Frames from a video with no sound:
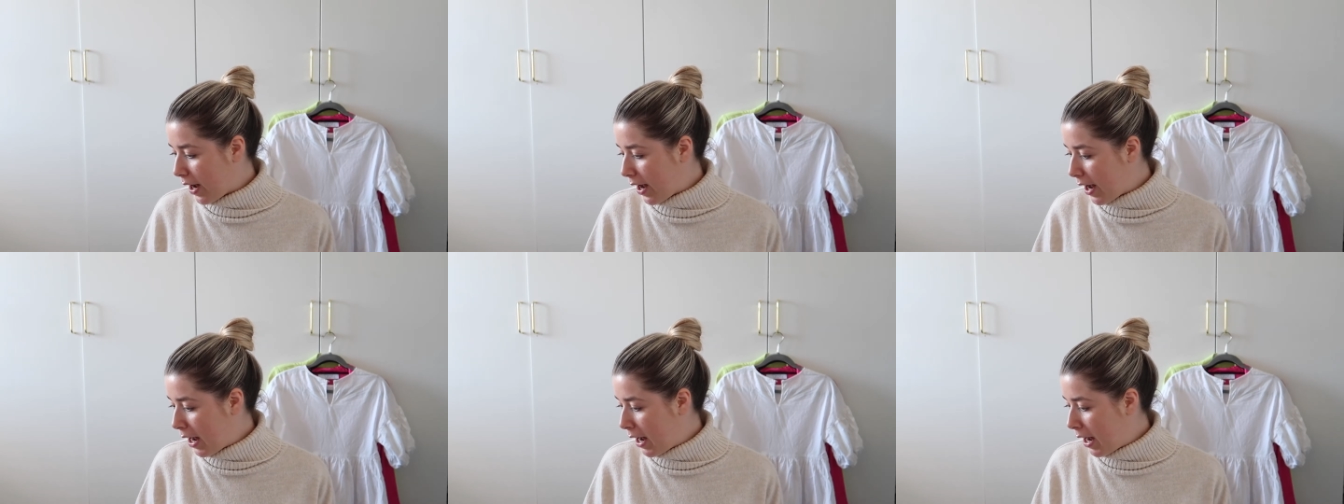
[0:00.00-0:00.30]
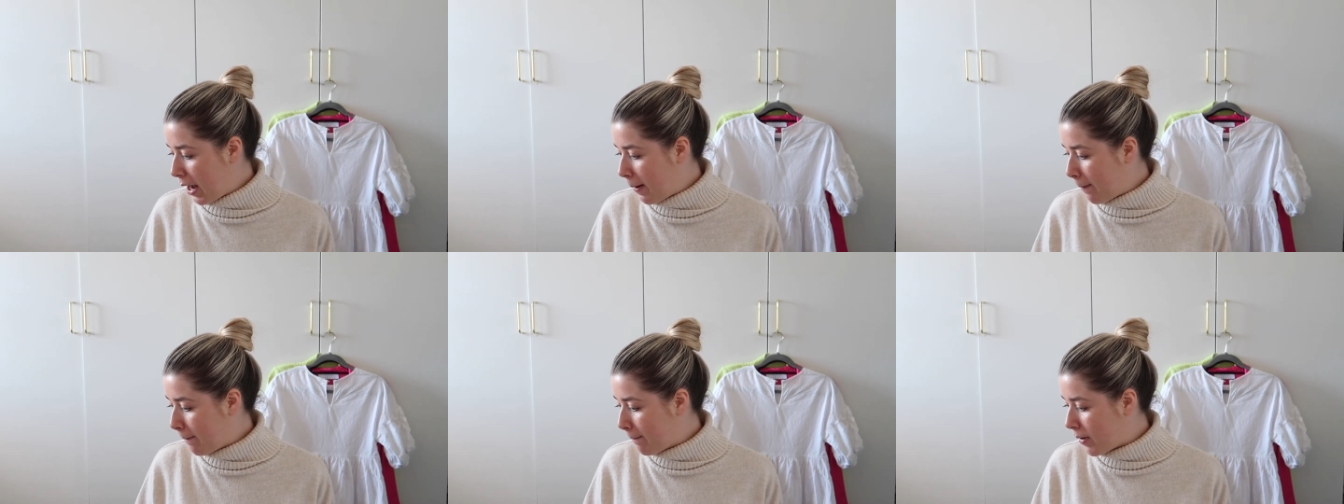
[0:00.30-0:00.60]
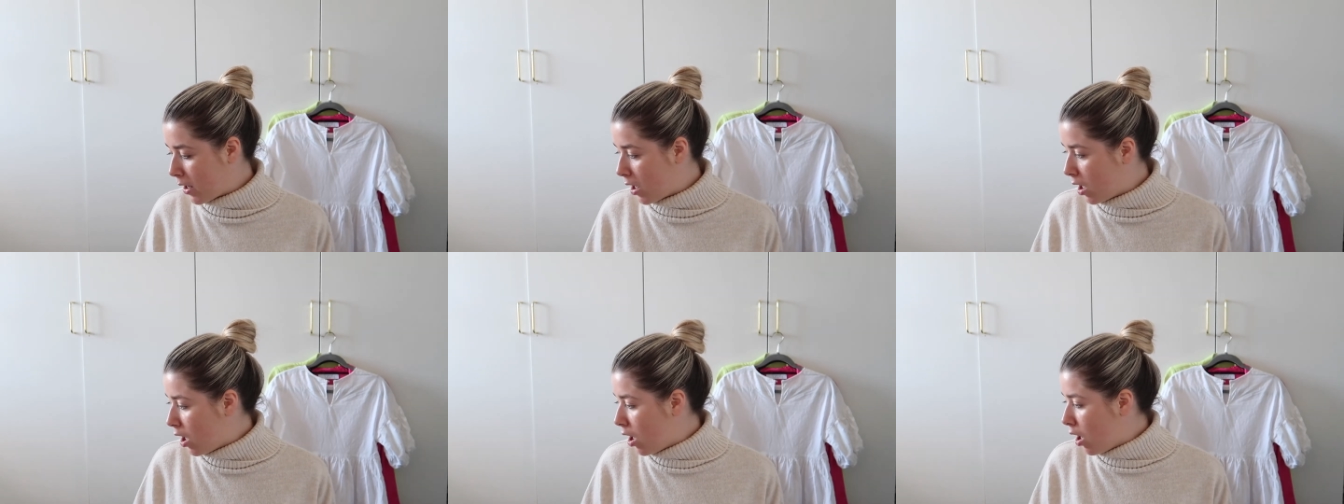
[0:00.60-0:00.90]

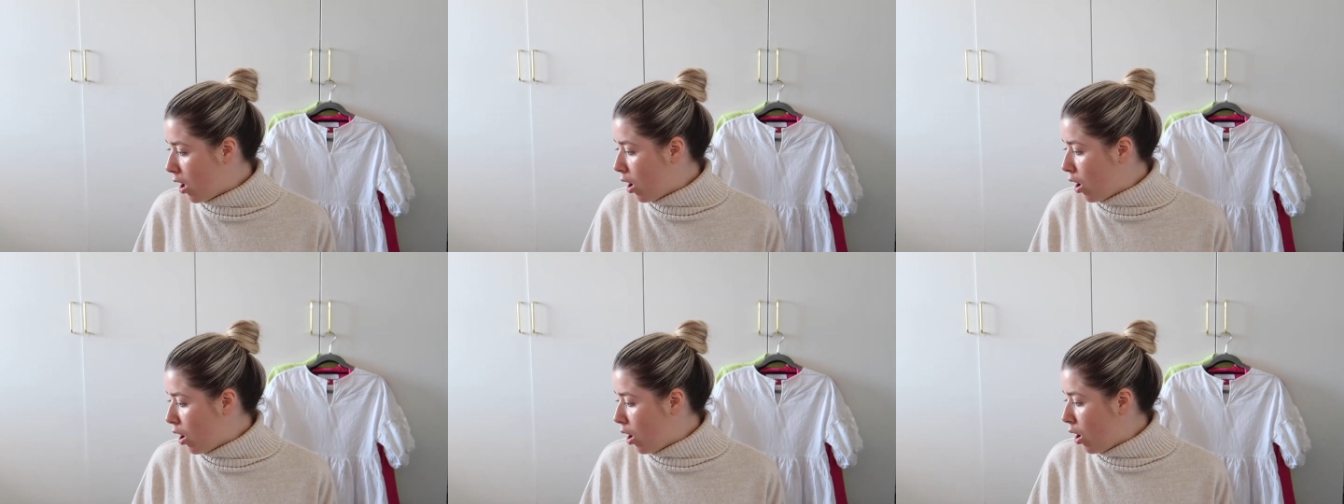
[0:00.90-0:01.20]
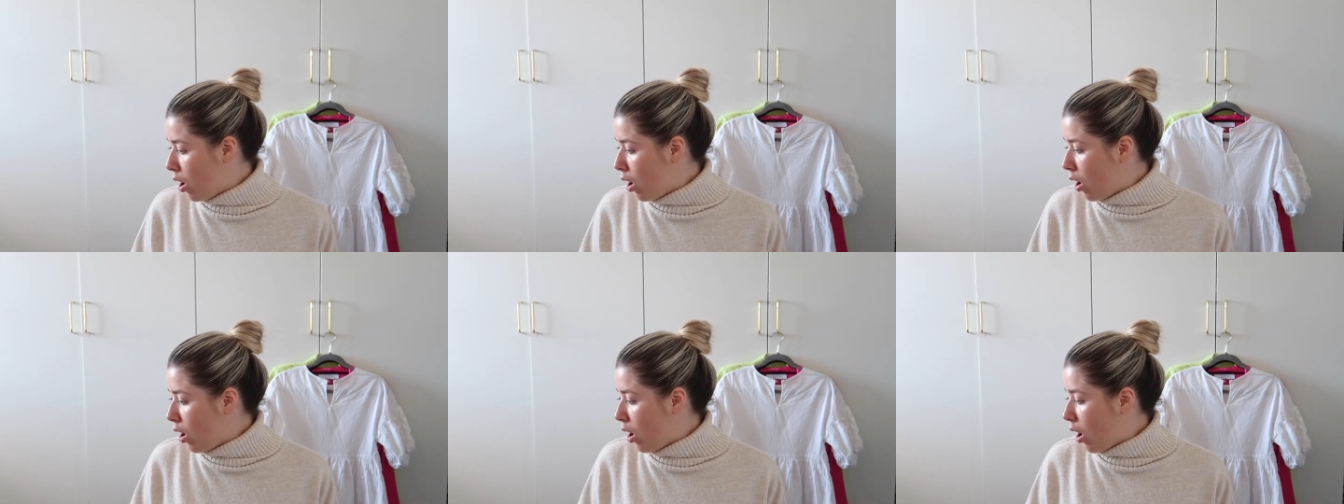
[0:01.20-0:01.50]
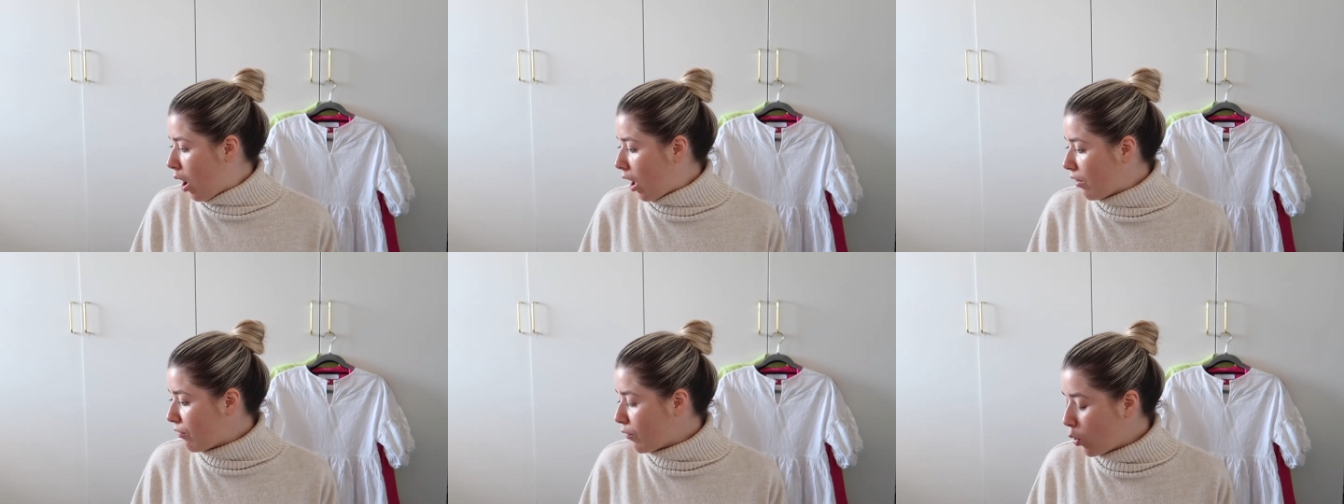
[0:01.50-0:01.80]

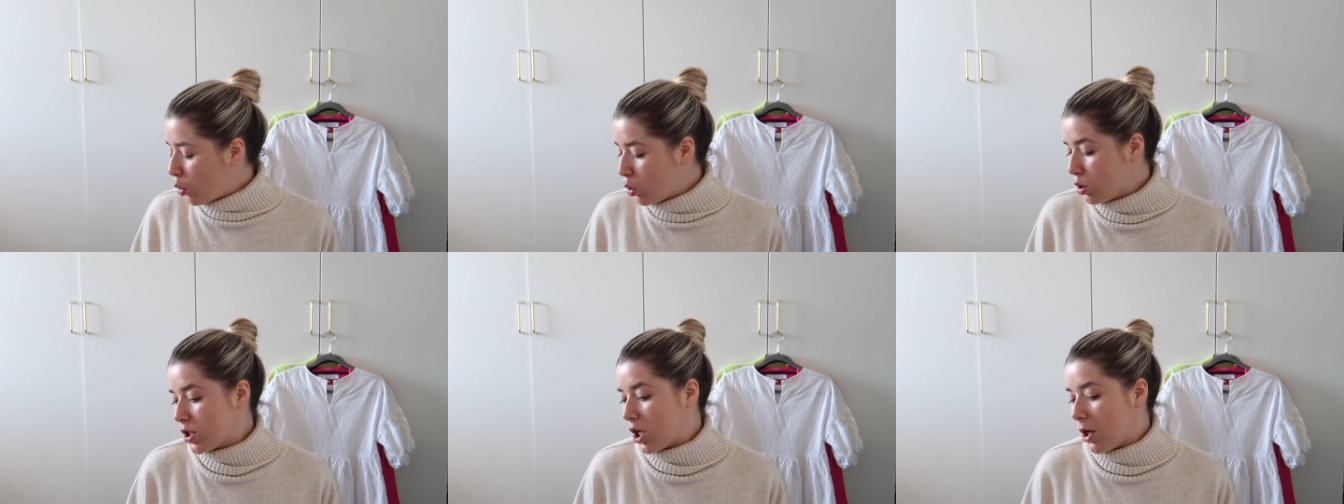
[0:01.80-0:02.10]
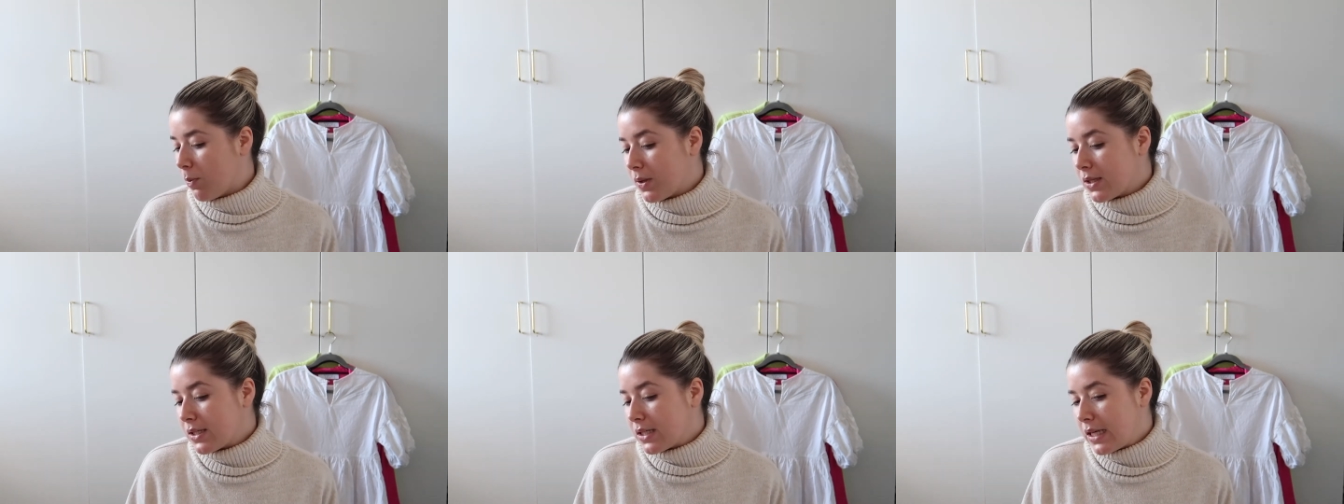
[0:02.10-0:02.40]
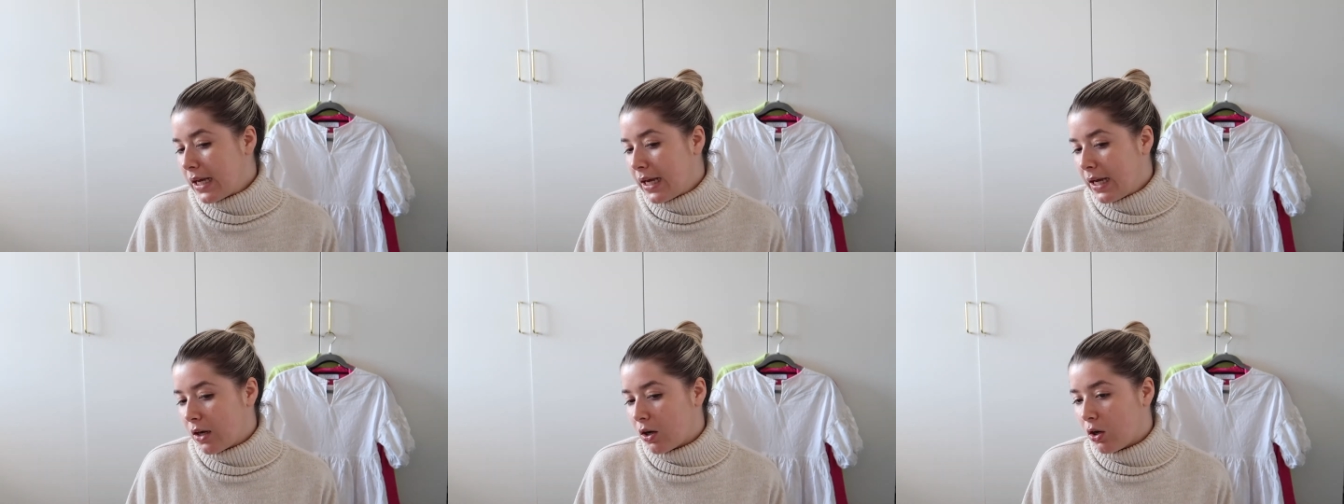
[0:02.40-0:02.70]
I've also been
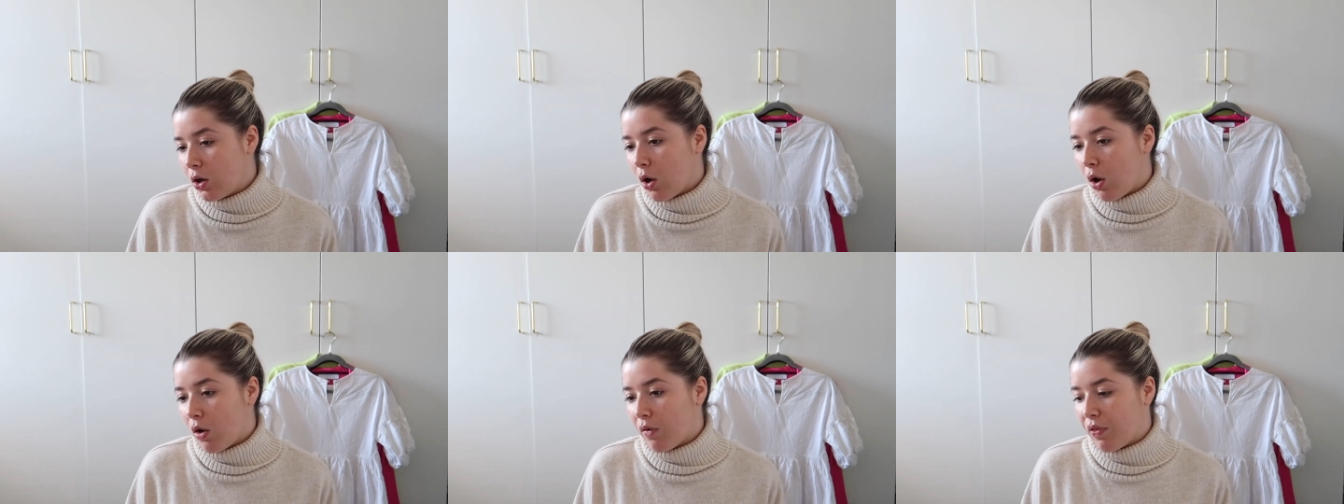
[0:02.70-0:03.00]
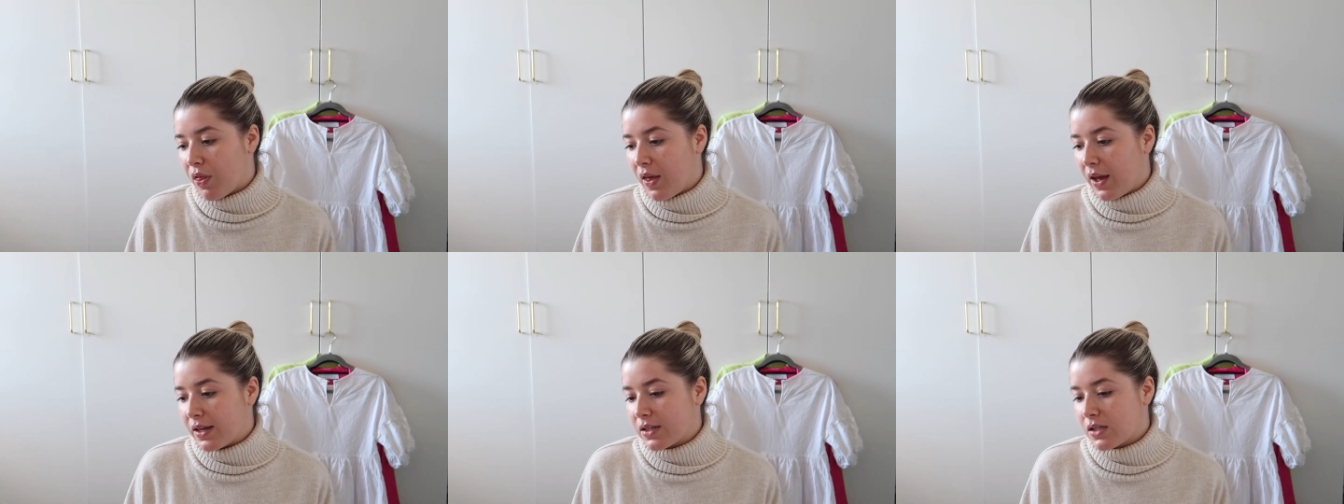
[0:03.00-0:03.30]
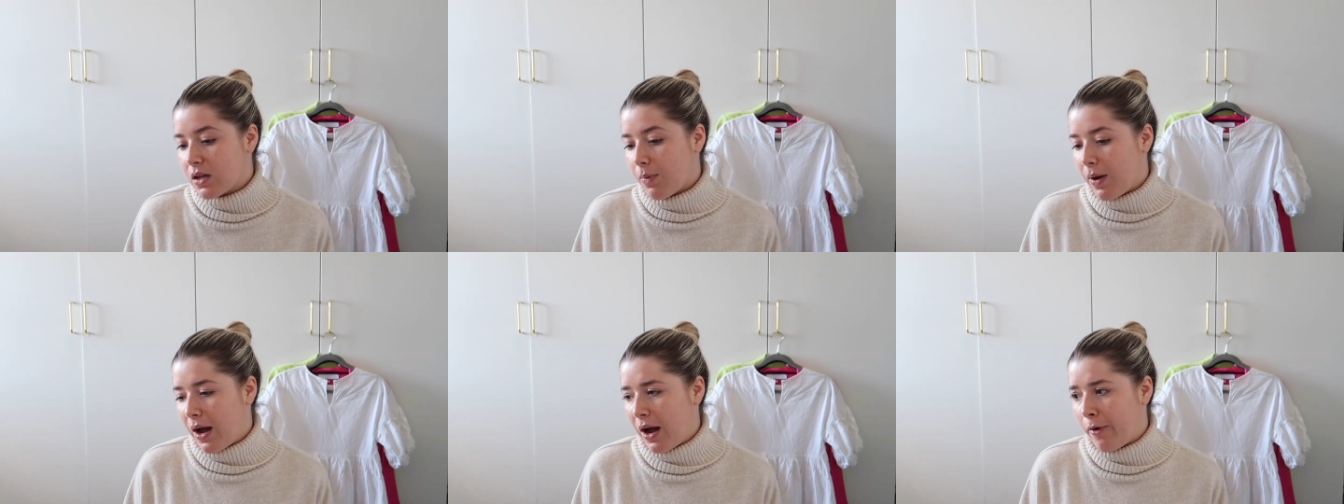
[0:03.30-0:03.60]
seeing a lot of things
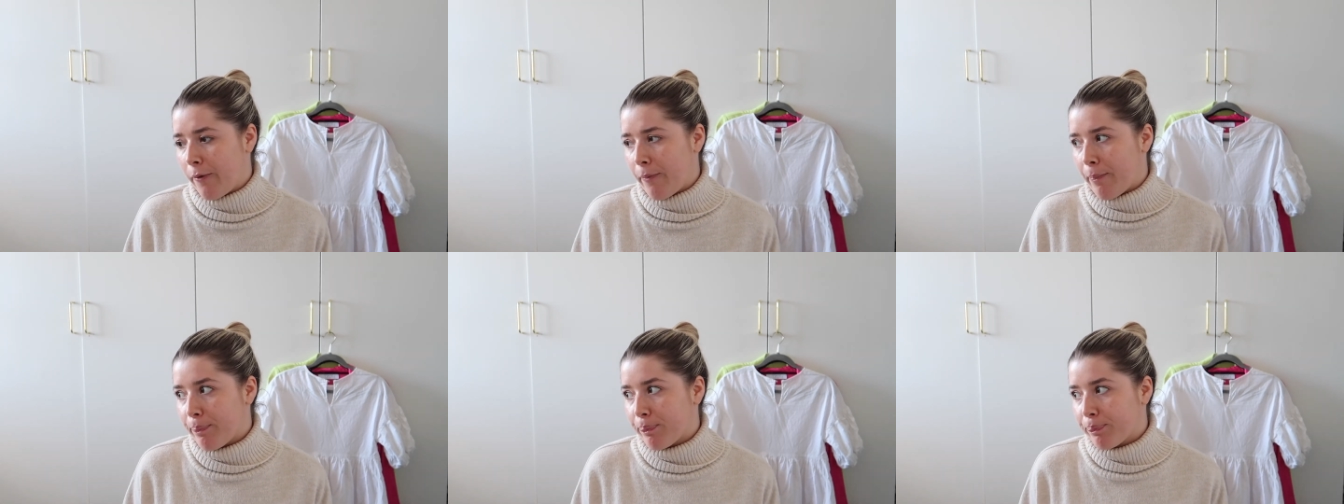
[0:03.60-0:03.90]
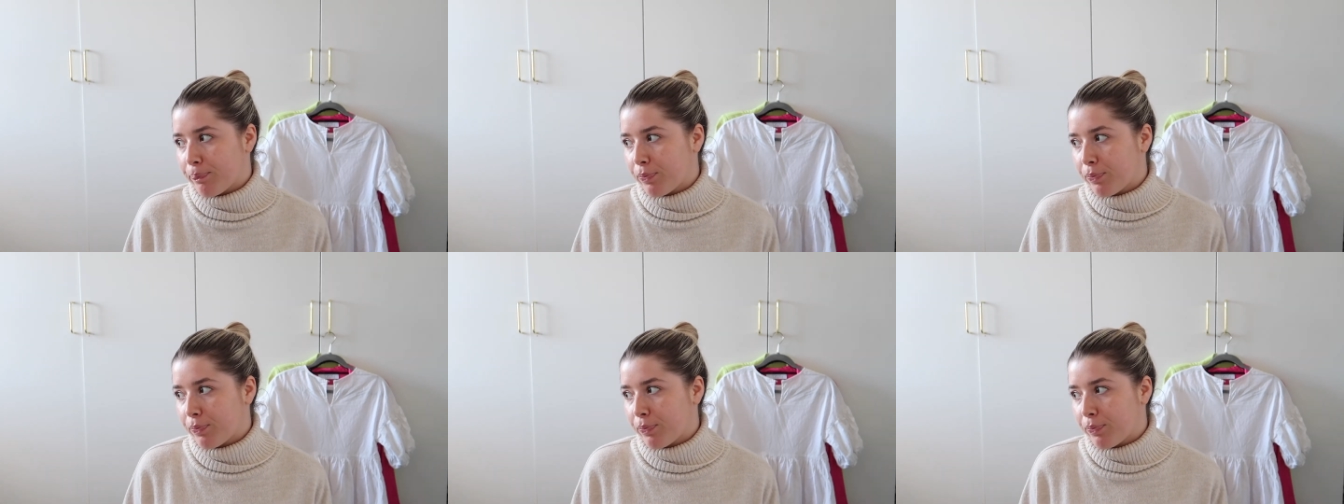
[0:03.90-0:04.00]
about